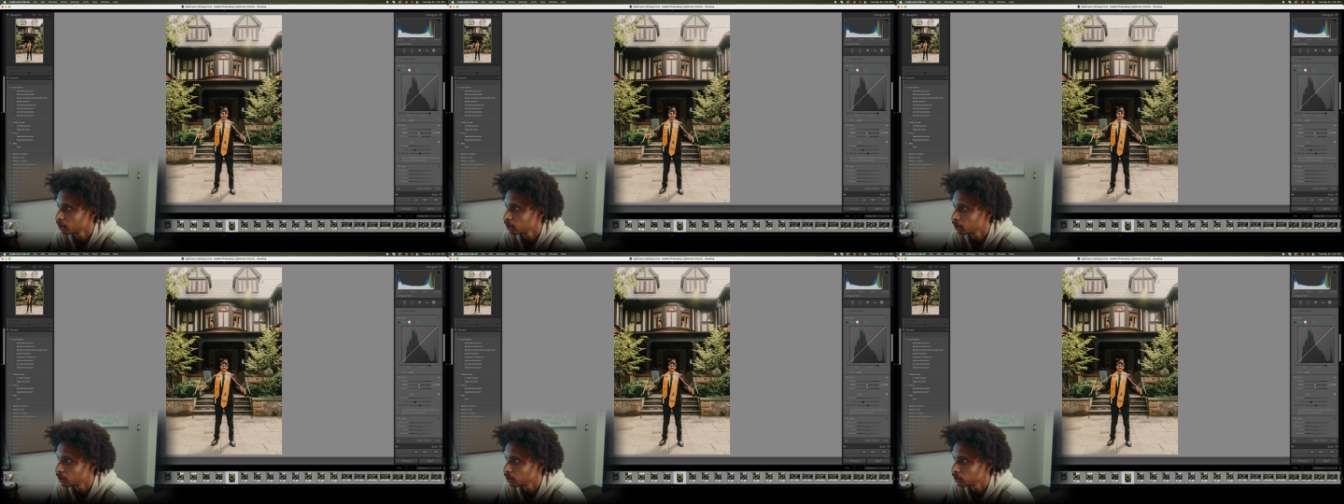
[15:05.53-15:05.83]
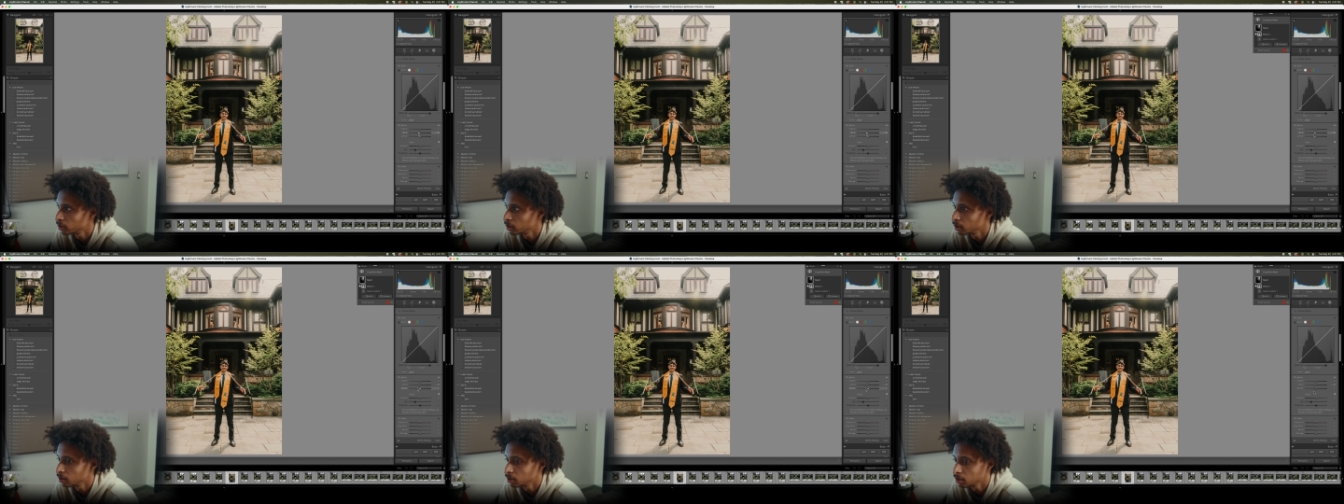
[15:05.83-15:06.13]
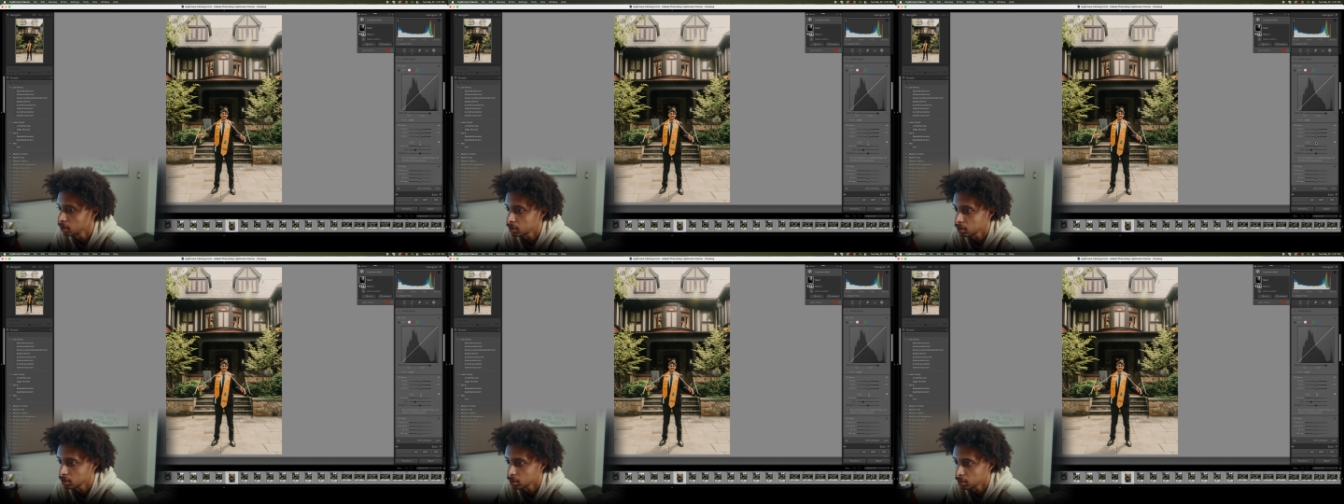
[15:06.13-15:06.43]
So it
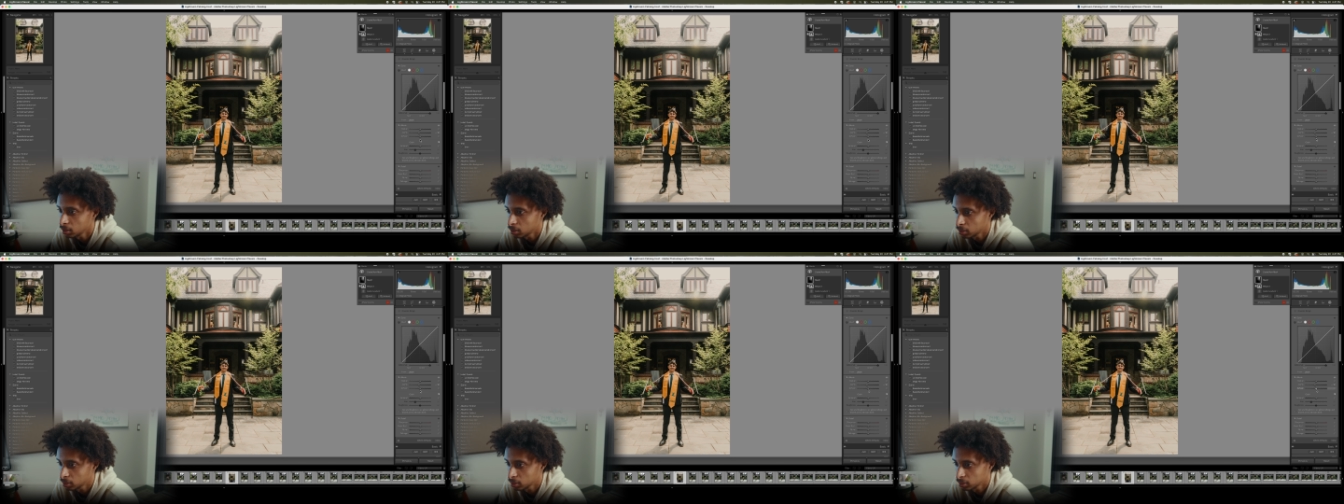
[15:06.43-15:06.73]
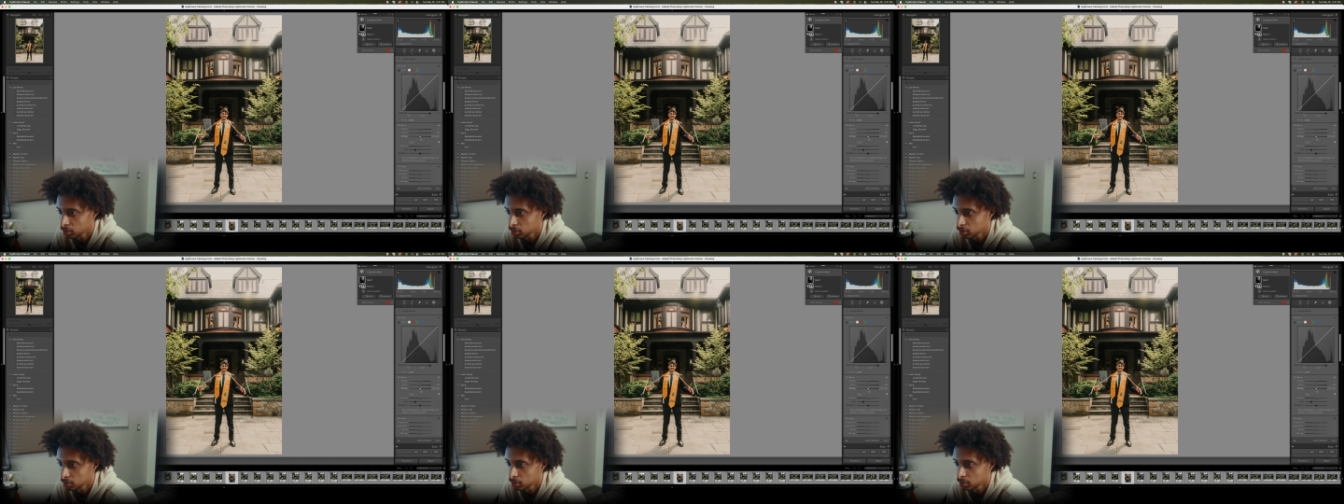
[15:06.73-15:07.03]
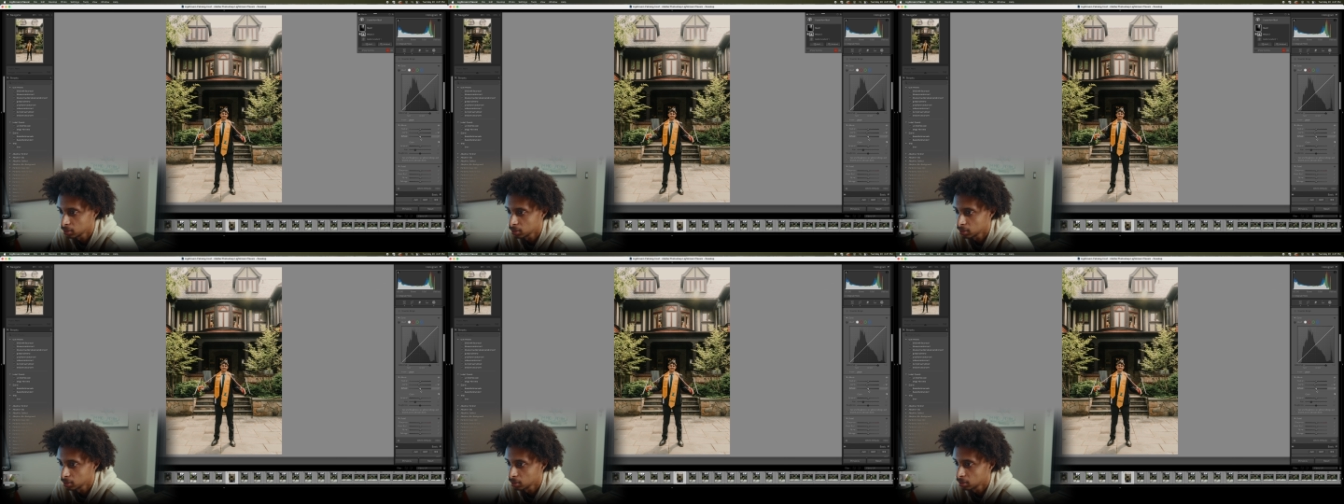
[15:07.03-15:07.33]
looks like
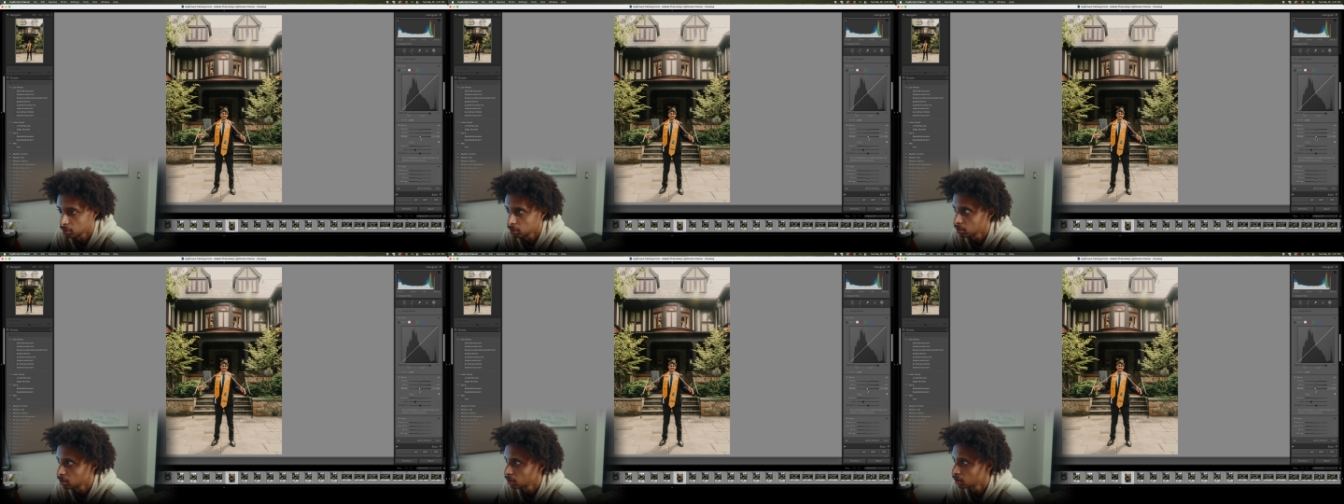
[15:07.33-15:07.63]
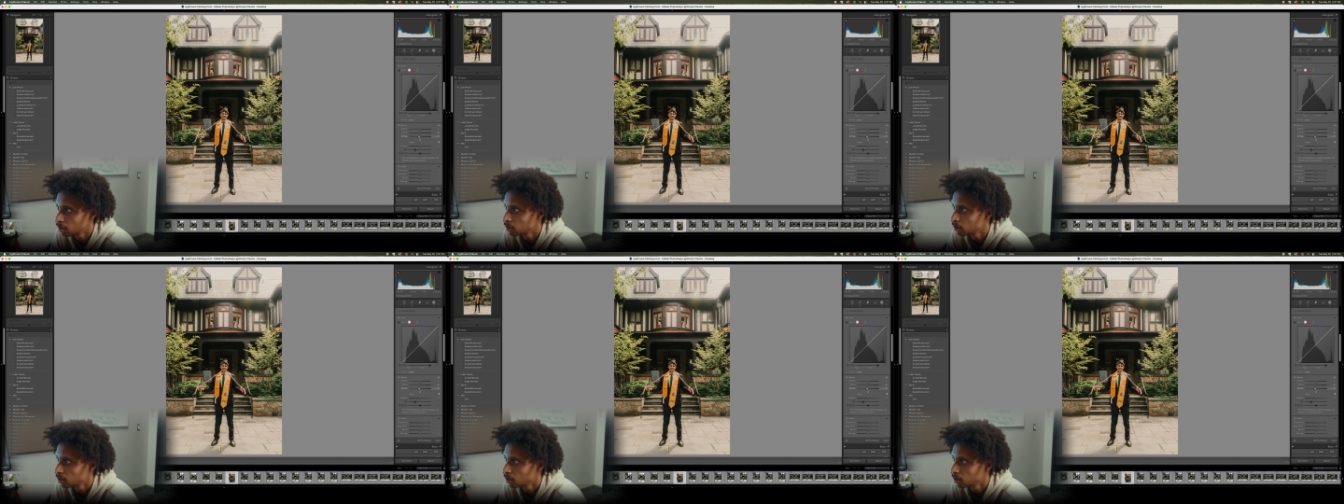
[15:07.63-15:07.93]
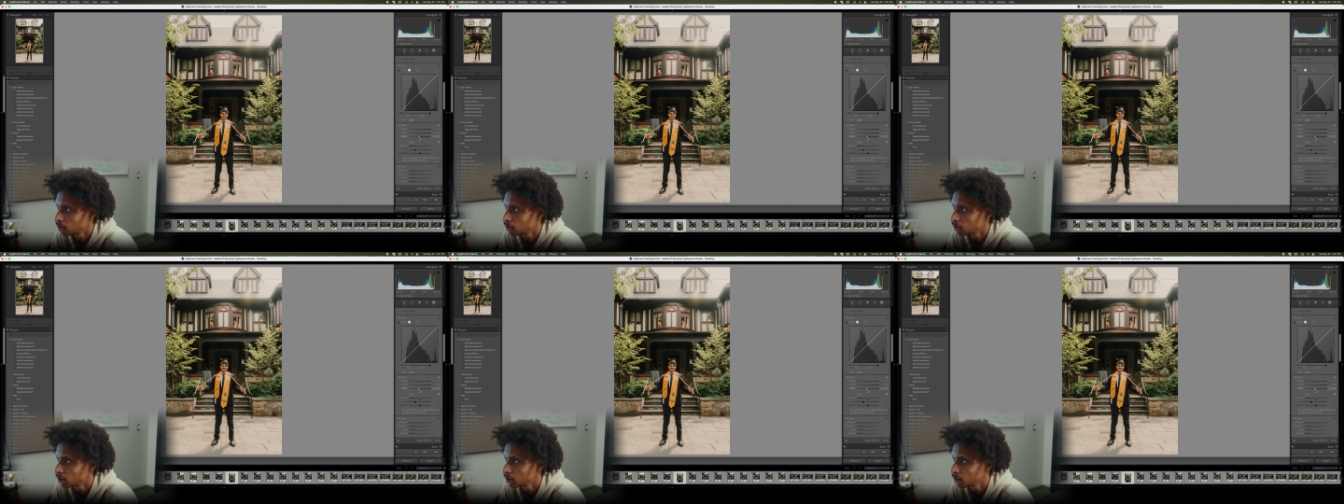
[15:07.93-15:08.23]

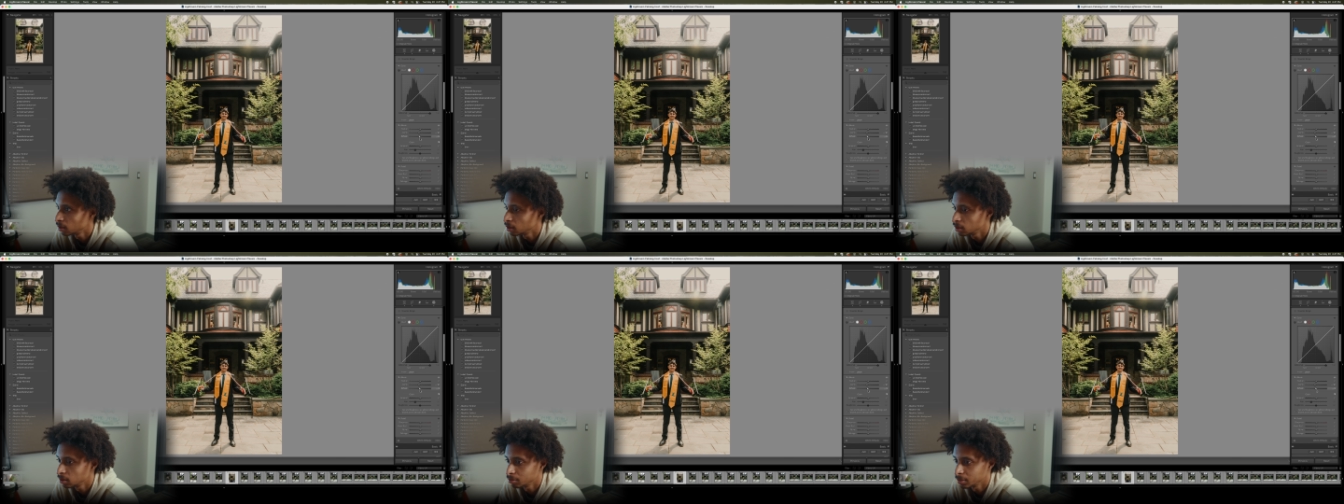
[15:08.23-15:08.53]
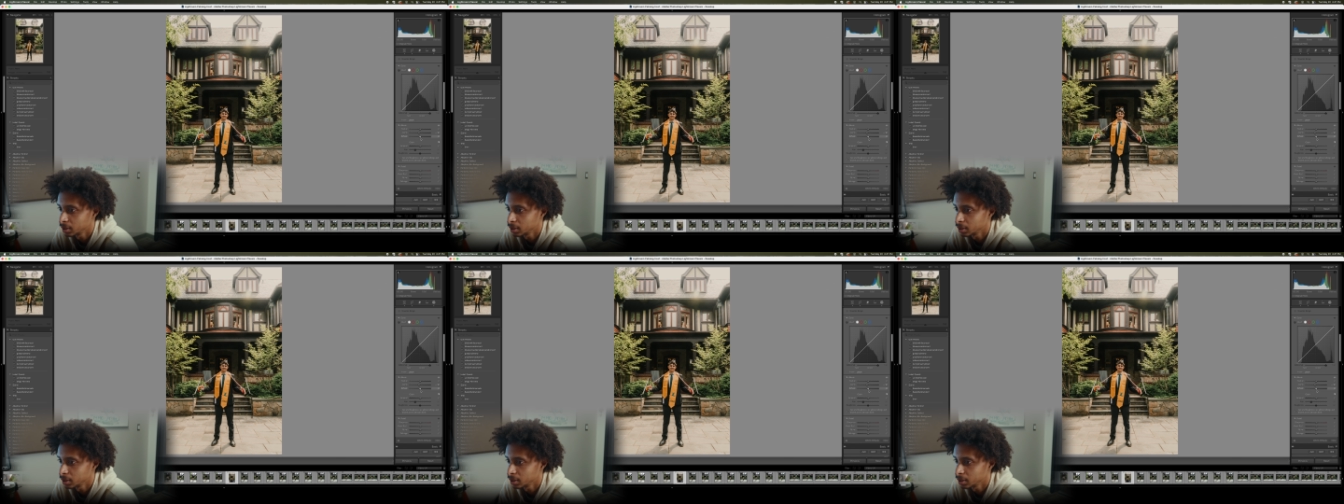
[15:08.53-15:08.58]
hitting,